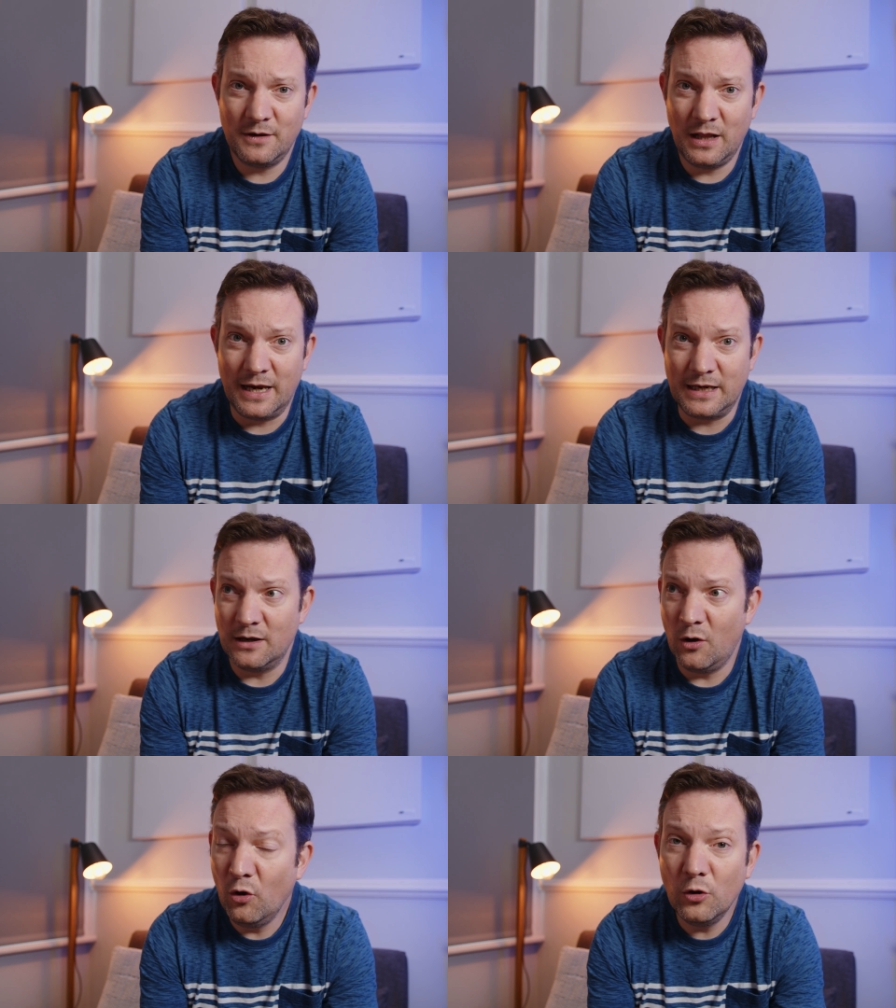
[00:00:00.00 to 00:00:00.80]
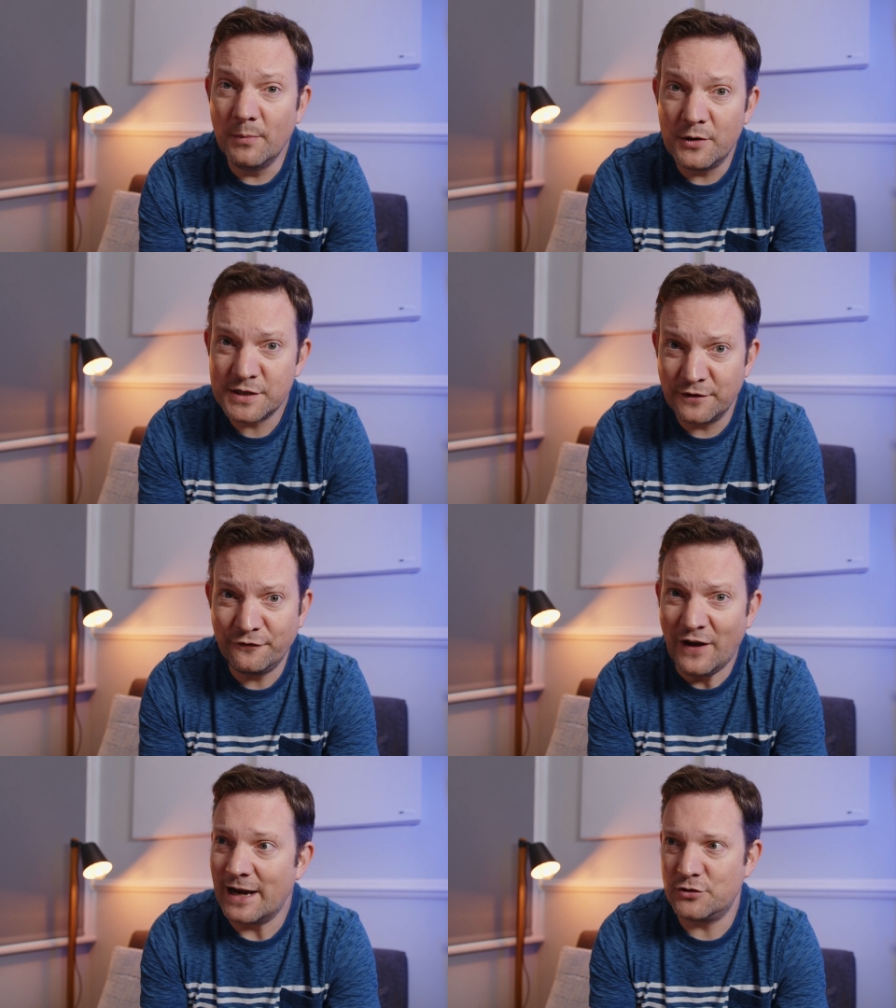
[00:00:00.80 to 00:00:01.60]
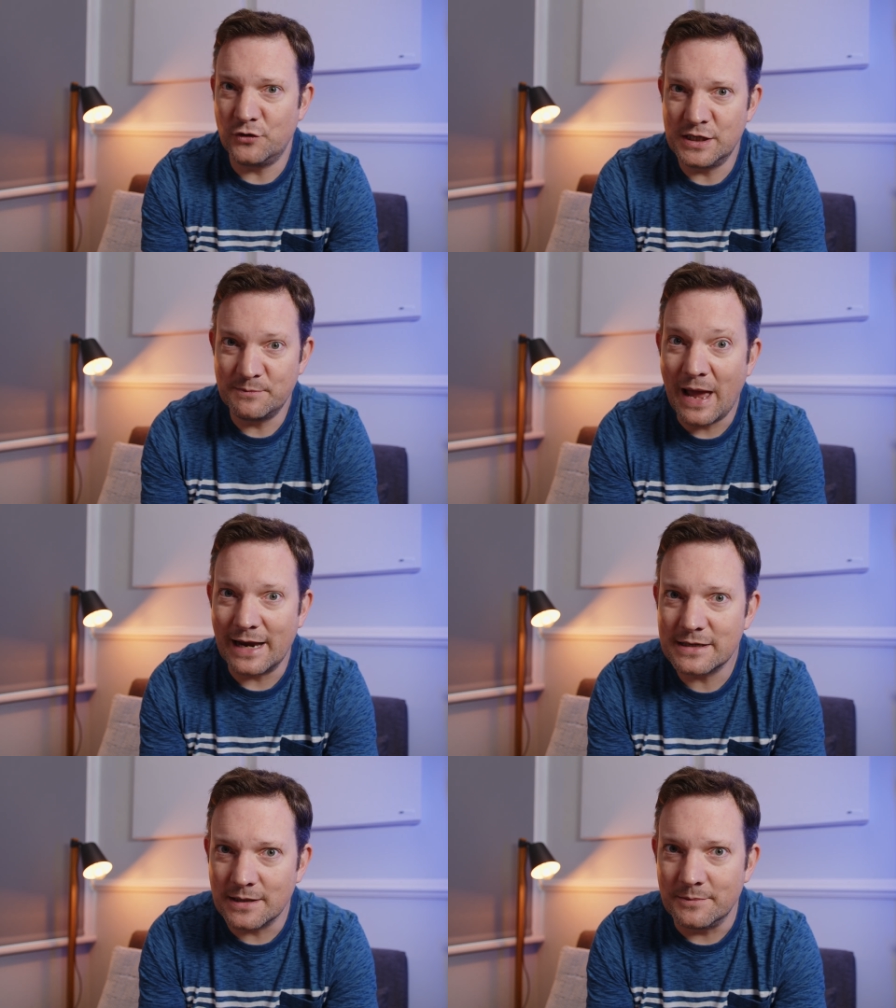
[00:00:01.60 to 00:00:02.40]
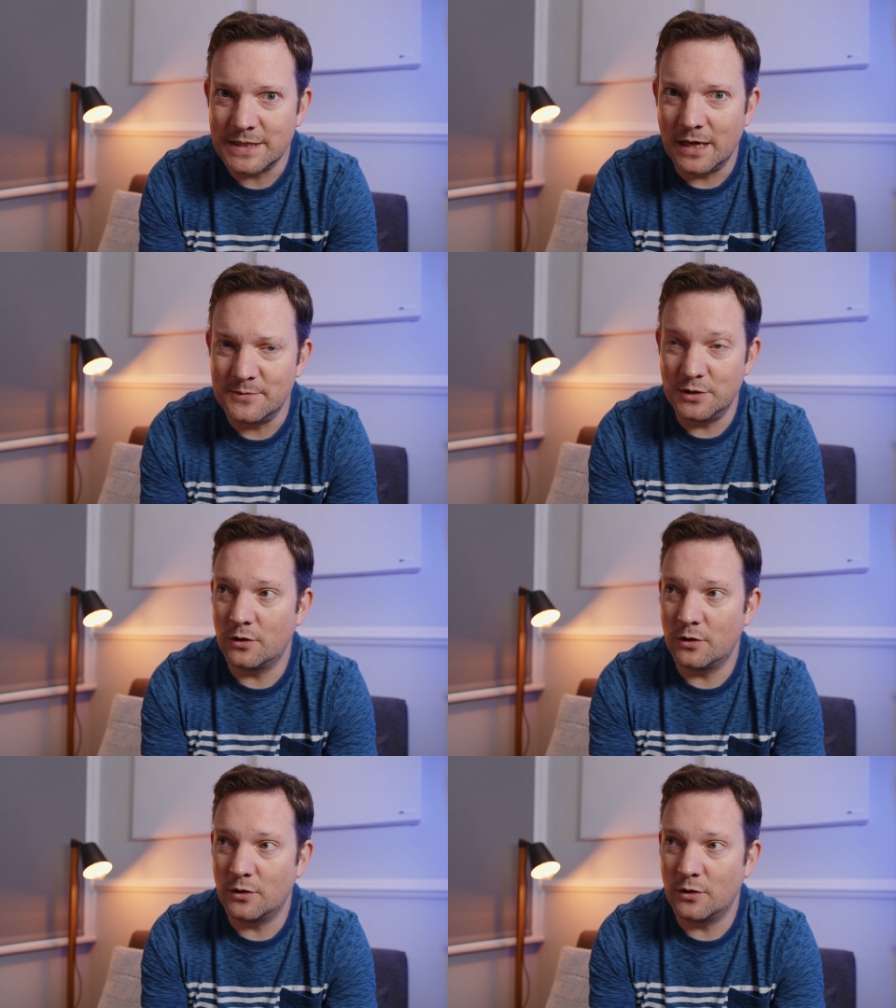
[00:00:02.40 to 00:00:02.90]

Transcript: like almost to factory spec sometimes.